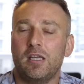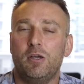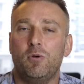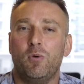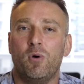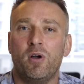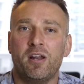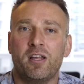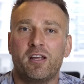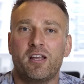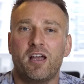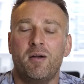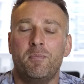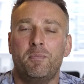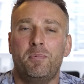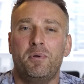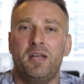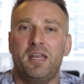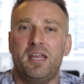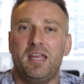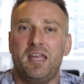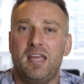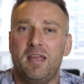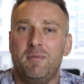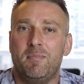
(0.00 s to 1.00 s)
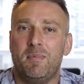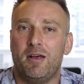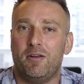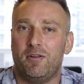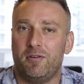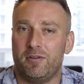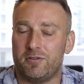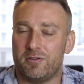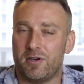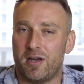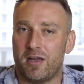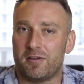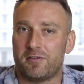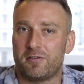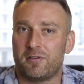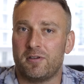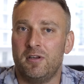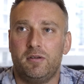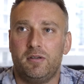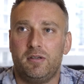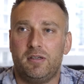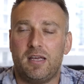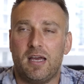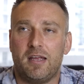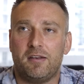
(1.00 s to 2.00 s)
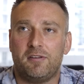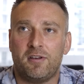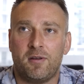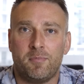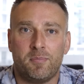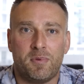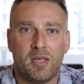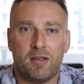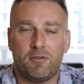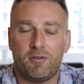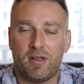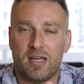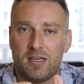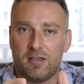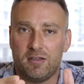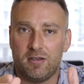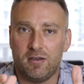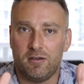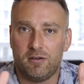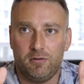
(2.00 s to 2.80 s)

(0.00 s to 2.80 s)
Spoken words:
you want a company email address. Get something like